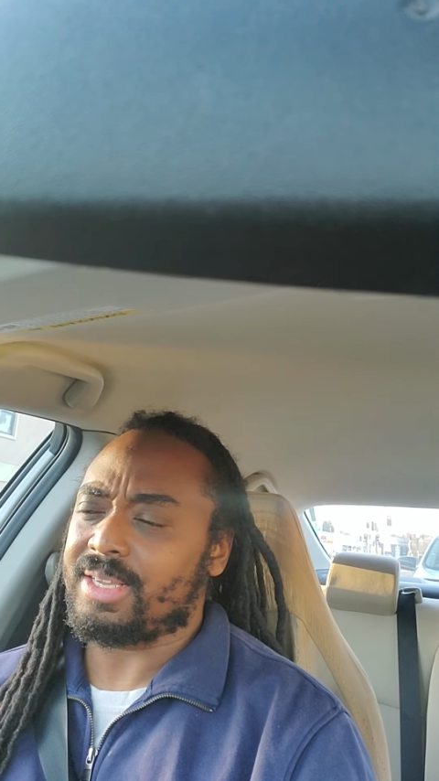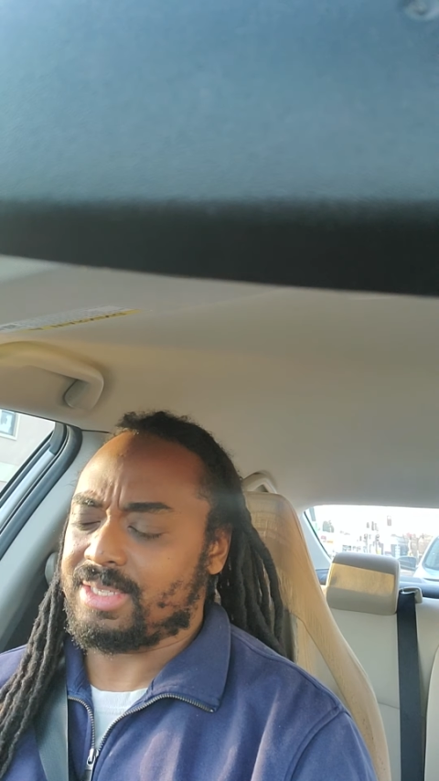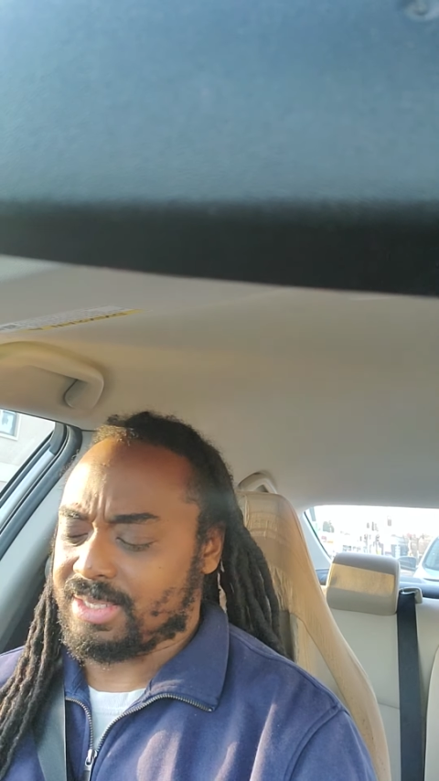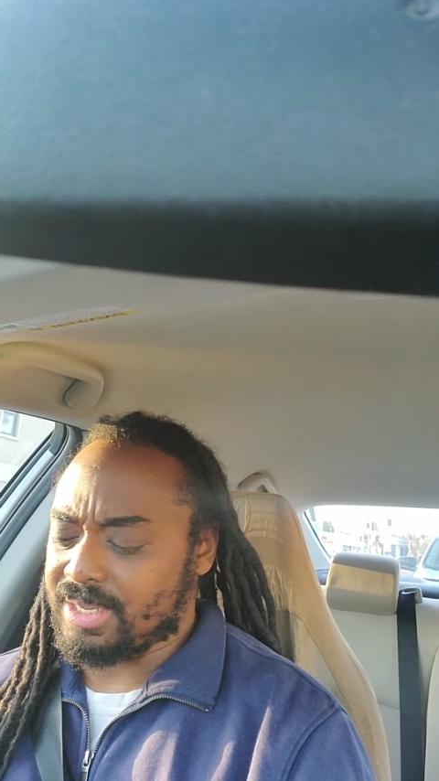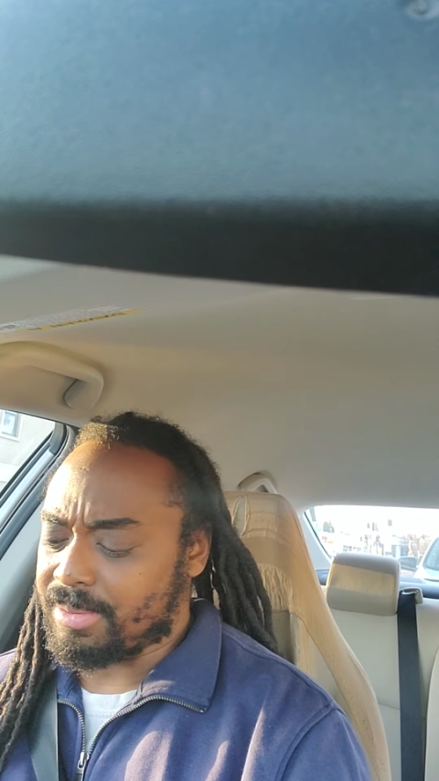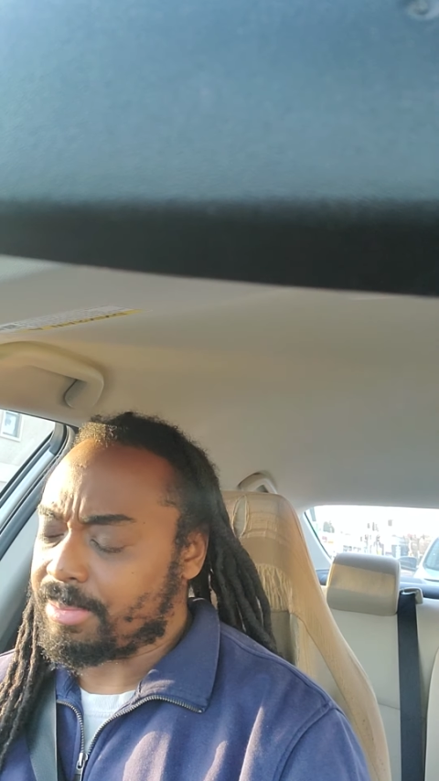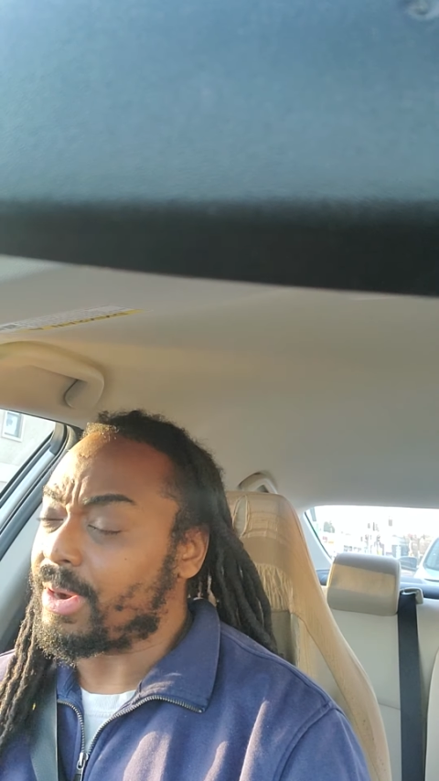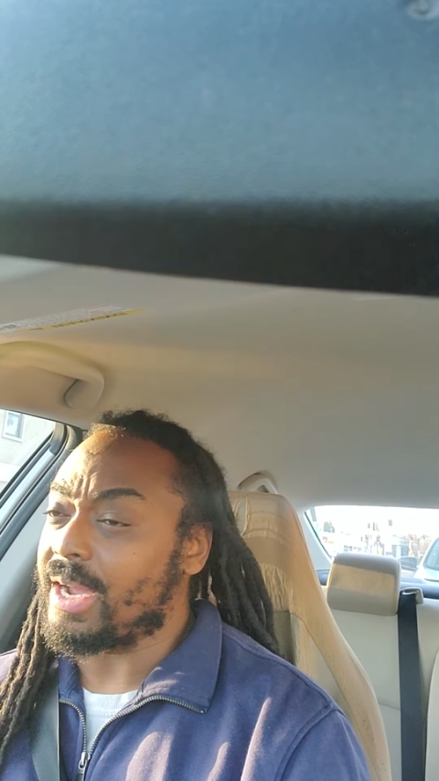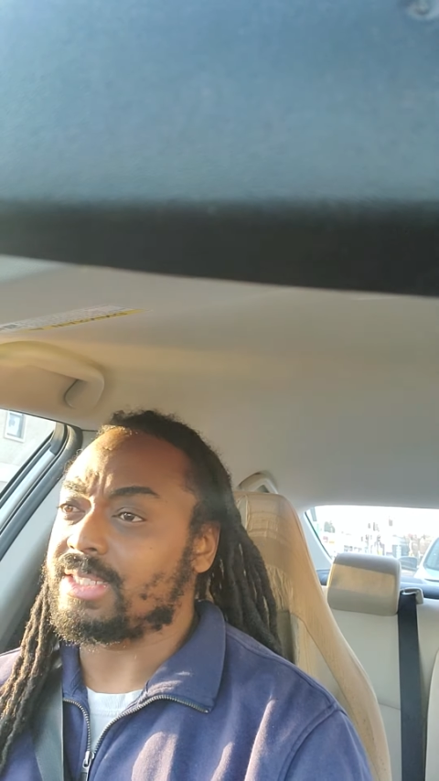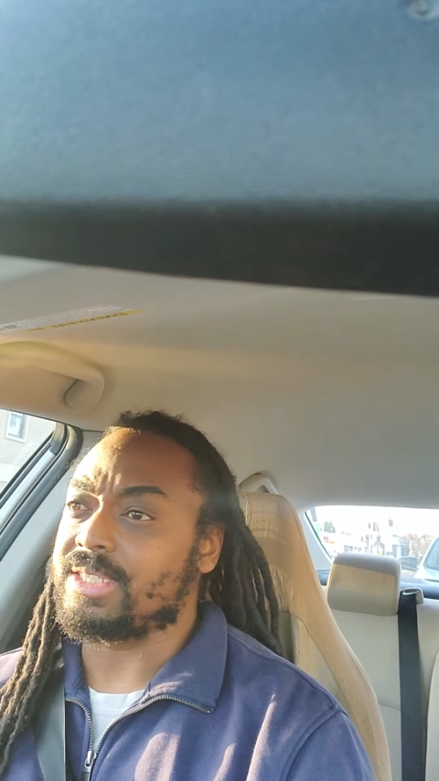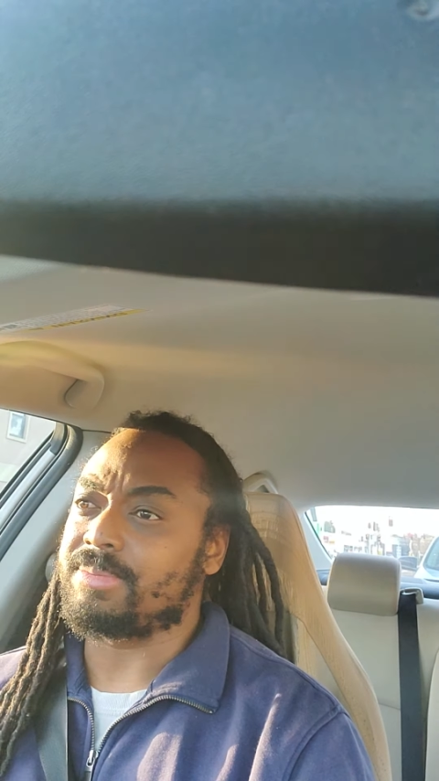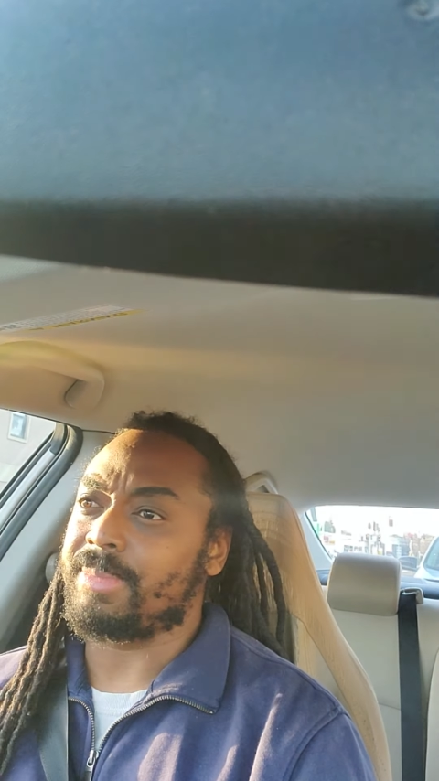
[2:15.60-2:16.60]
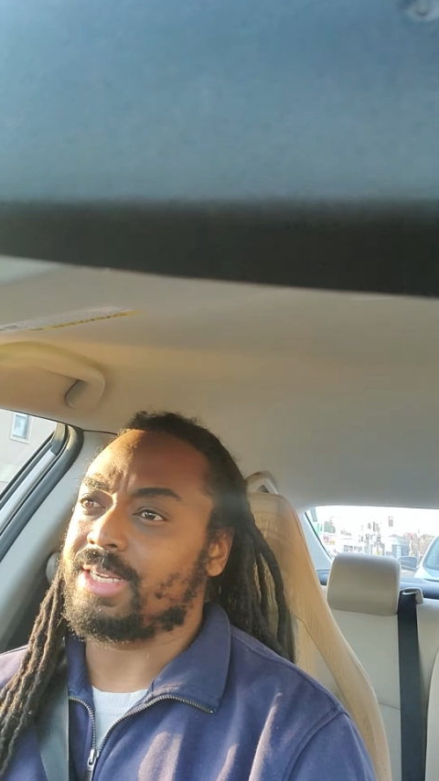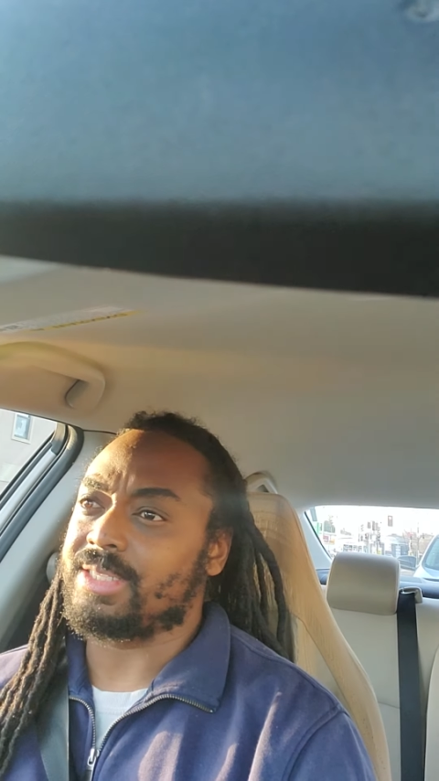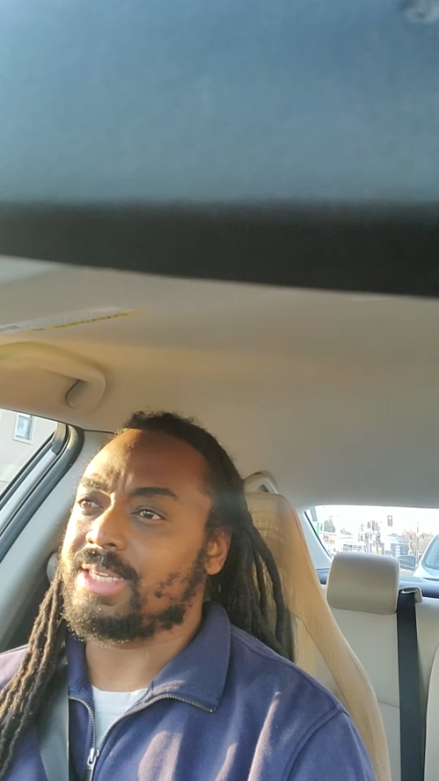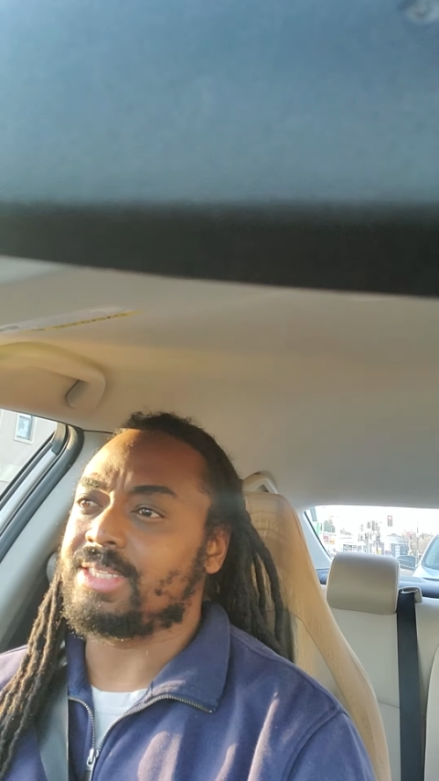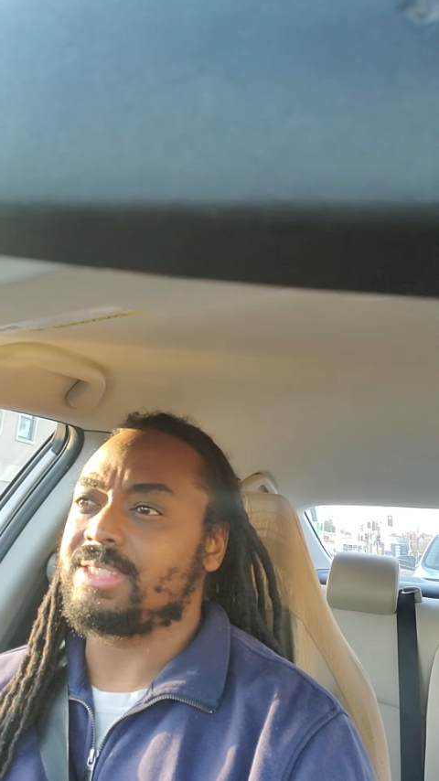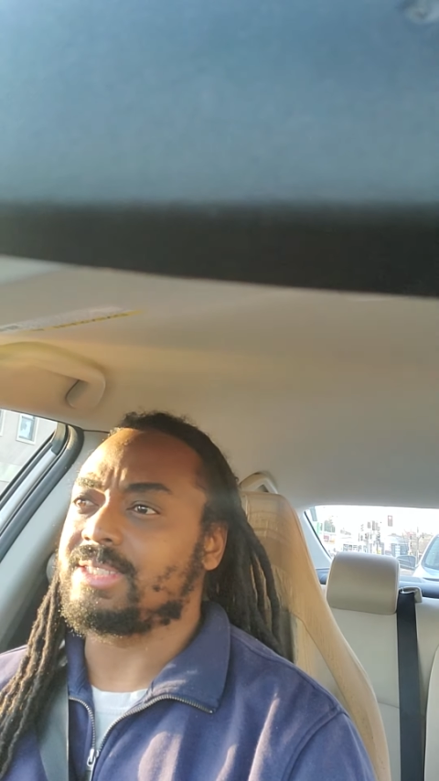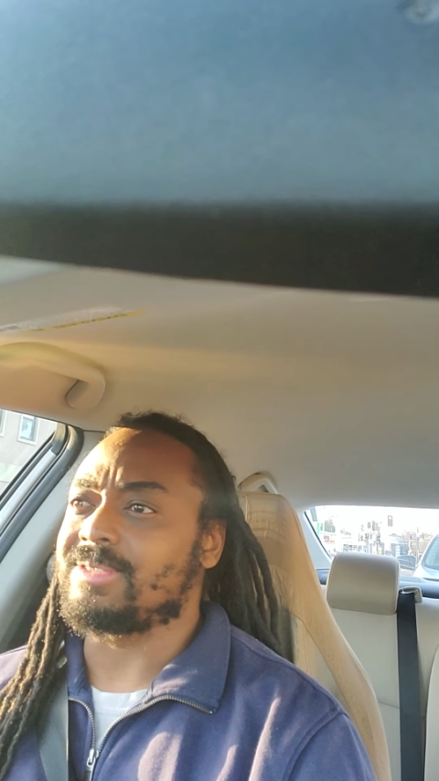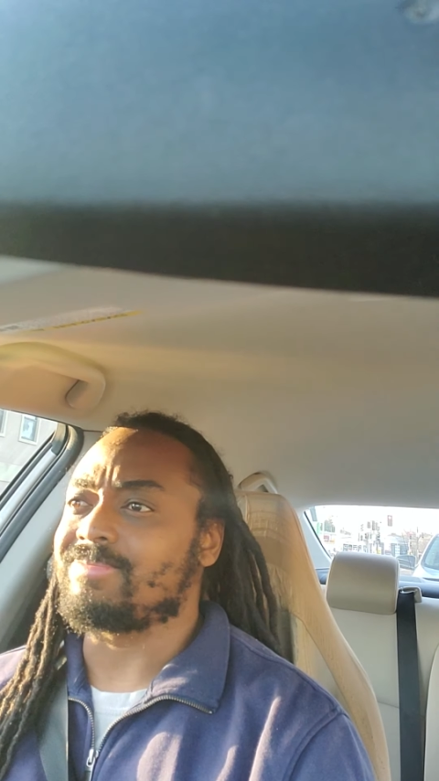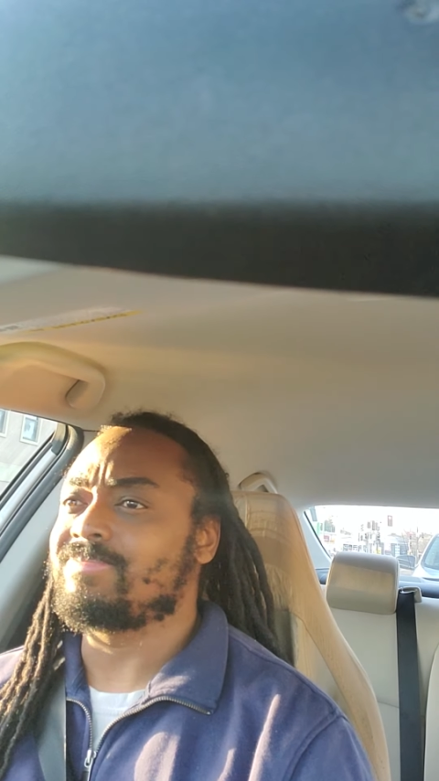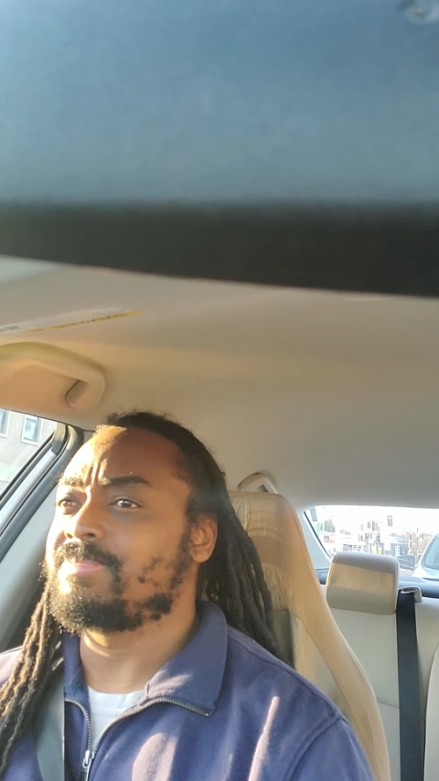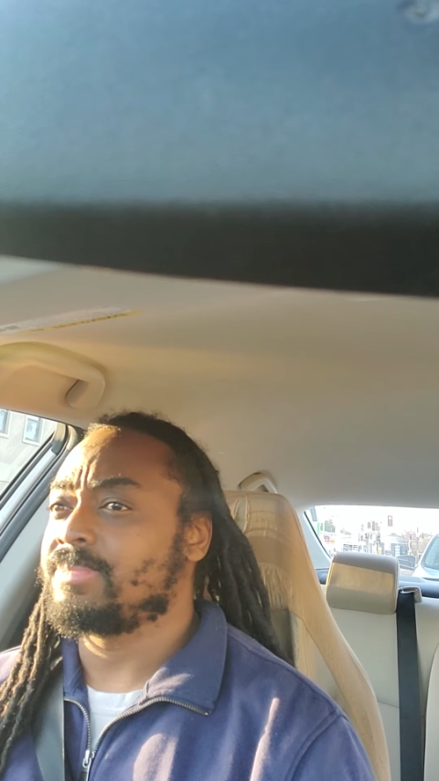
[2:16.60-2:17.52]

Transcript: didn't practice meditation,